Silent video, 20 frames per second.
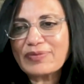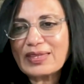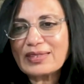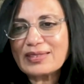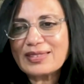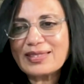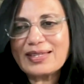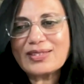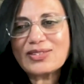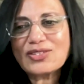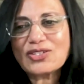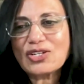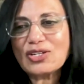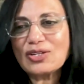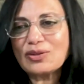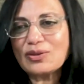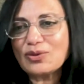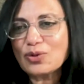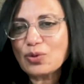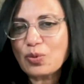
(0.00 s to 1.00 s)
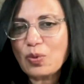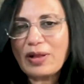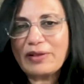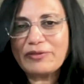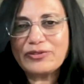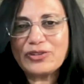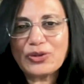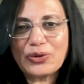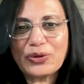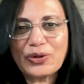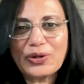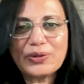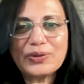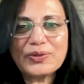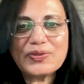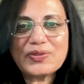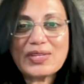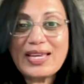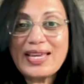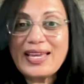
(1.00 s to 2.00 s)
6 to
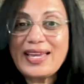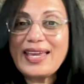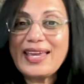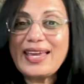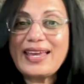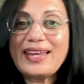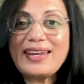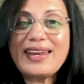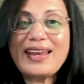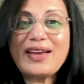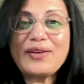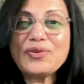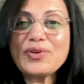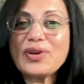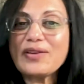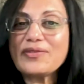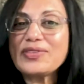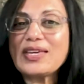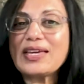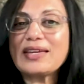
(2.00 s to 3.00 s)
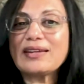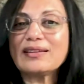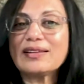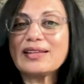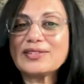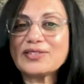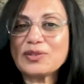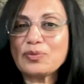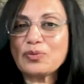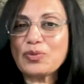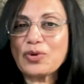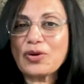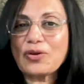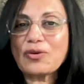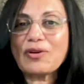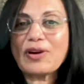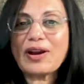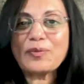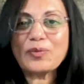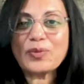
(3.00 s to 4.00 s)
12-year-olds. And now you have the adolescent
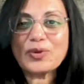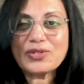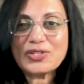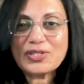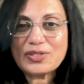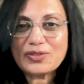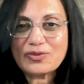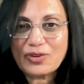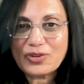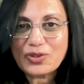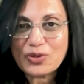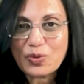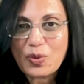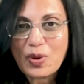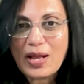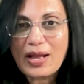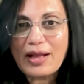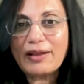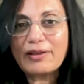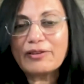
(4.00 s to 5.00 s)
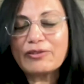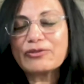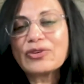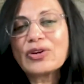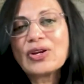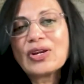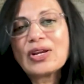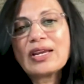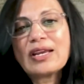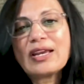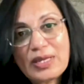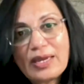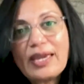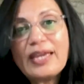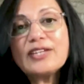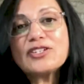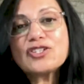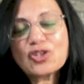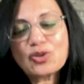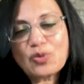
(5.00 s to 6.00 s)
program, which is for
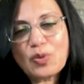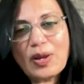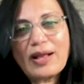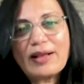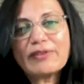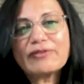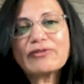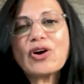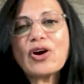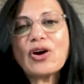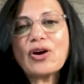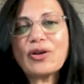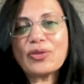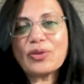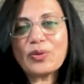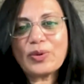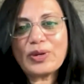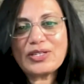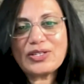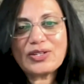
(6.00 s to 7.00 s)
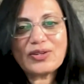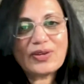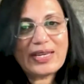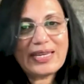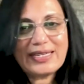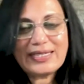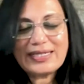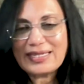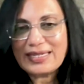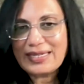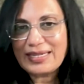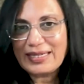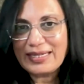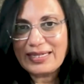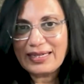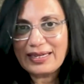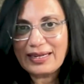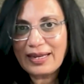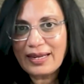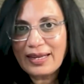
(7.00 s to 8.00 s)
age 12 all the way to
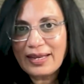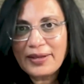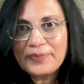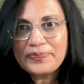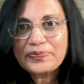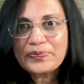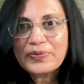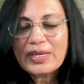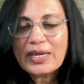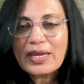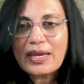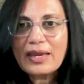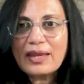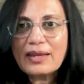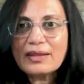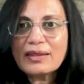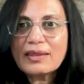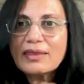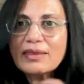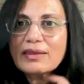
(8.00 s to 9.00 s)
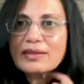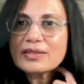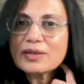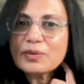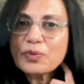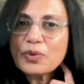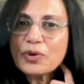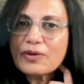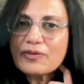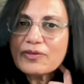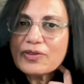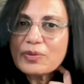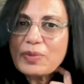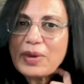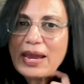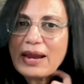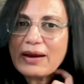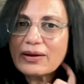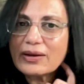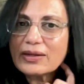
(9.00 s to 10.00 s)
18. And the support of the
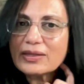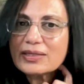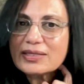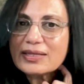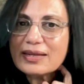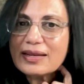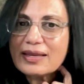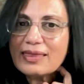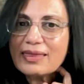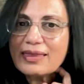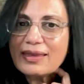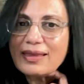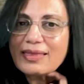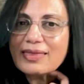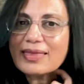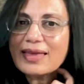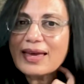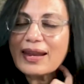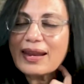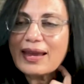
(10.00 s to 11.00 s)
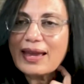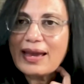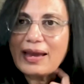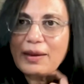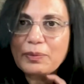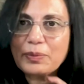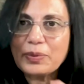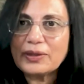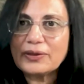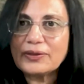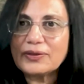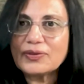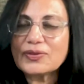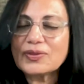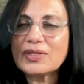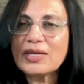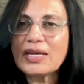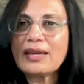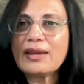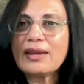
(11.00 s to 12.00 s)
parents. And I think that
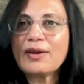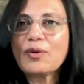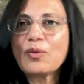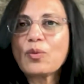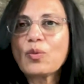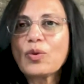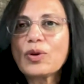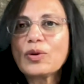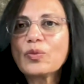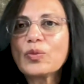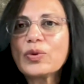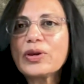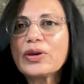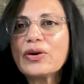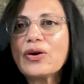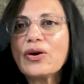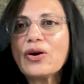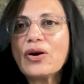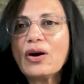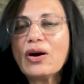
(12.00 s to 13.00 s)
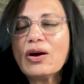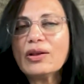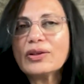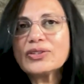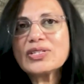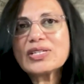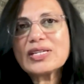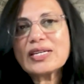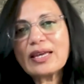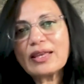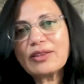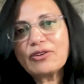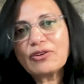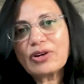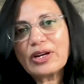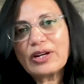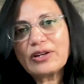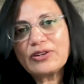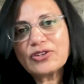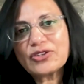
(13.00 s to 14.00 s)
happens when we all
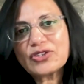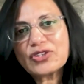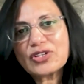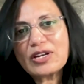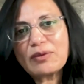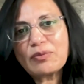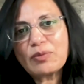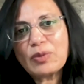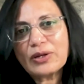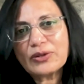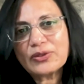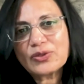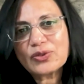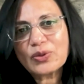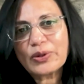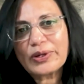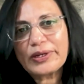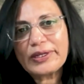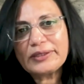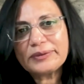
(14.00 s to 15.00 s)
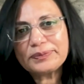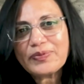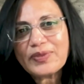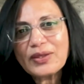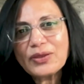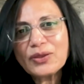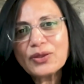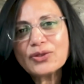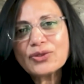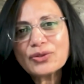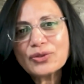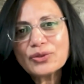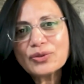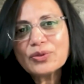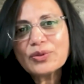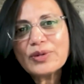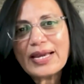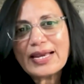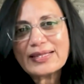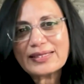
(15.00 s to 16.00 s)
together understand Montessori. The
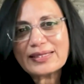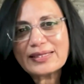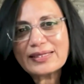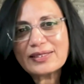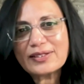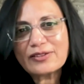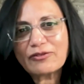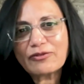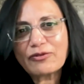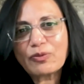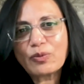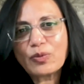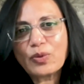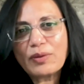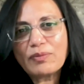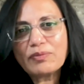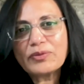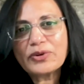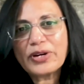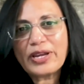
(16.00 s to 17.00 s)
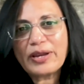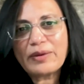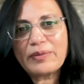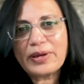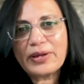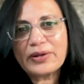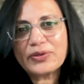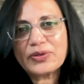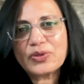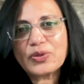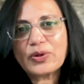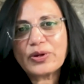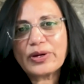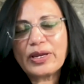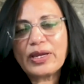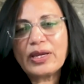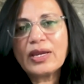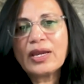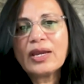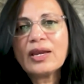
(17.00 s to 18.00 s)
true essence of what Maria
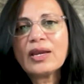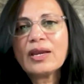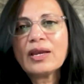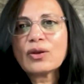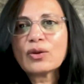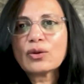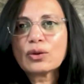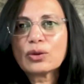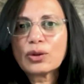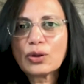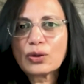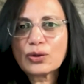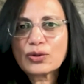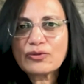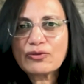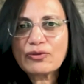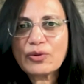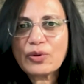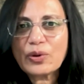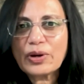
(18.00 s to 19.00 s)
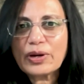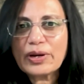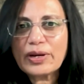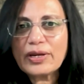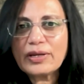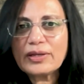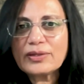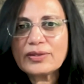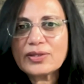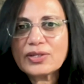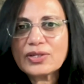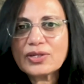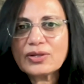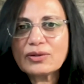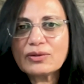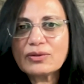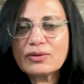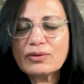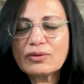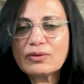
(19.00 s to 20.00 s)
Montessori looked for is
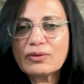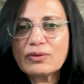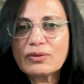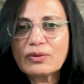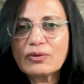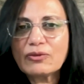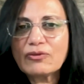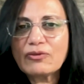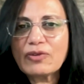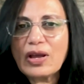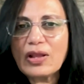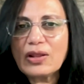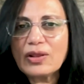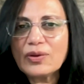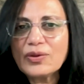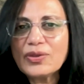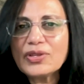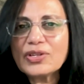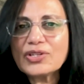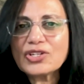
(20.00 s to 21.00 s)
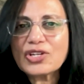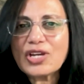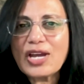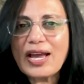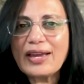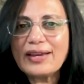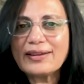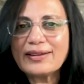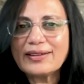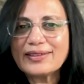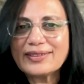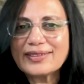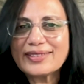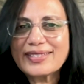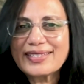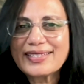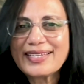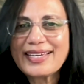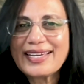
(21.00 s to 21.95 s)
to follow the child